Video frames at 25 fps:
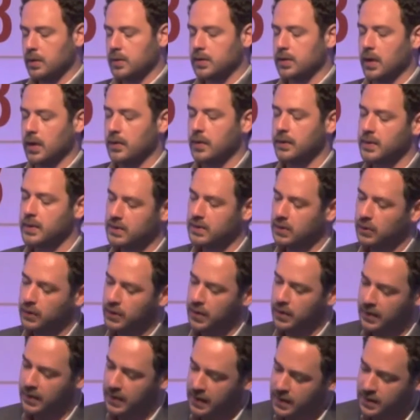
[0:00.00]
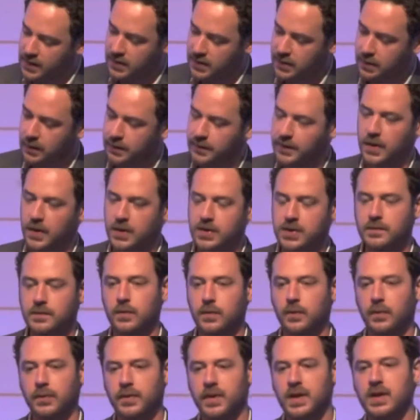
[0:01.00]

So if we look at these two, first of all,